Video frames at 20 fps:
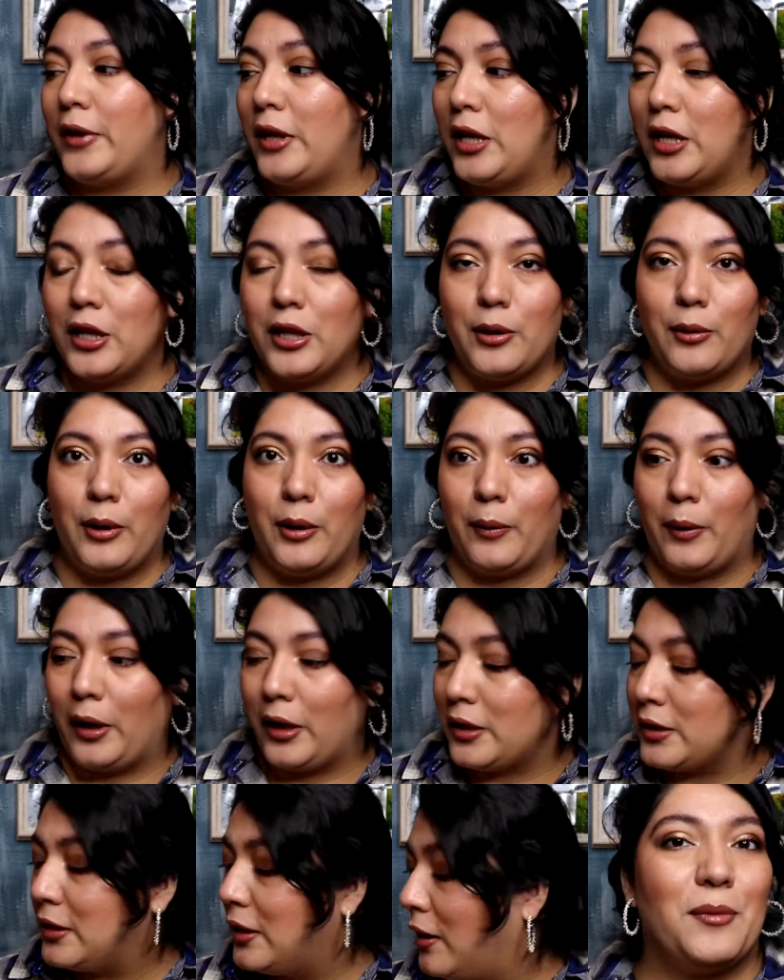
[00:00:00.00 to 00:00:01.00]
Either way
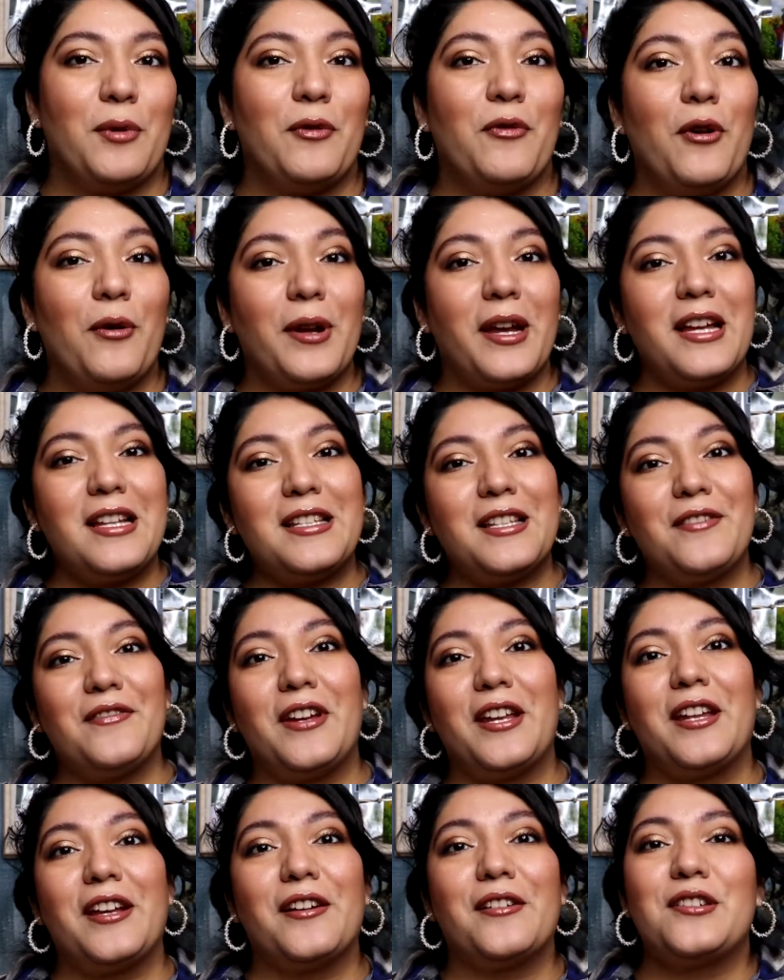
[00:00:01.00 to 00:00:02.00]
works. So before we get into the
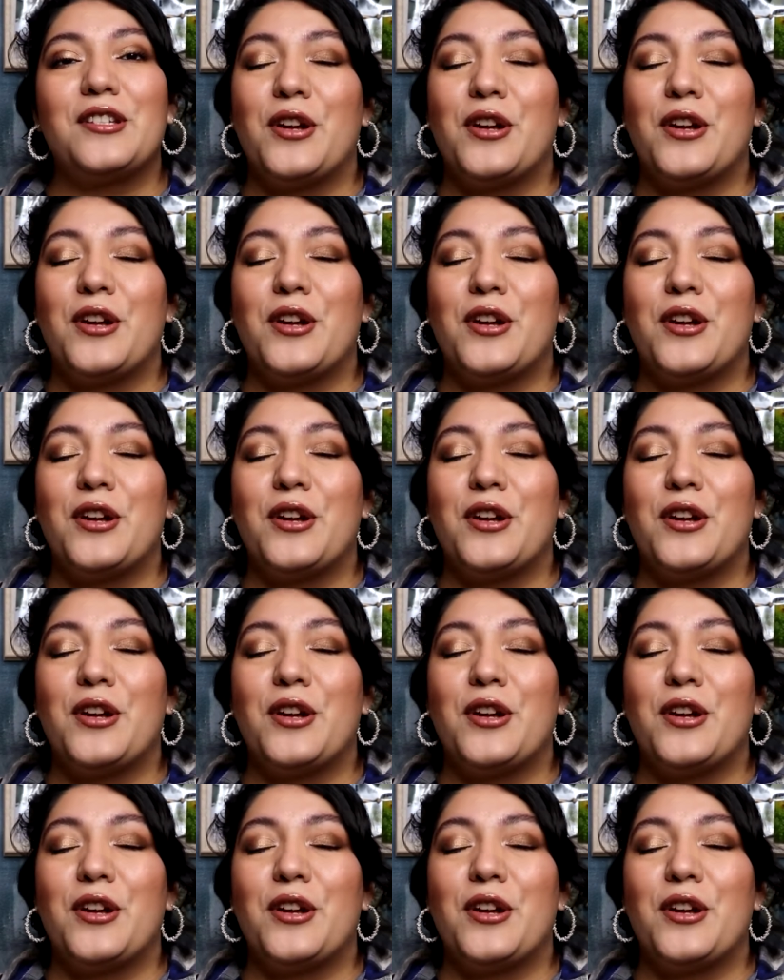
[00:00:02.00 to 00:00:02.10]
video,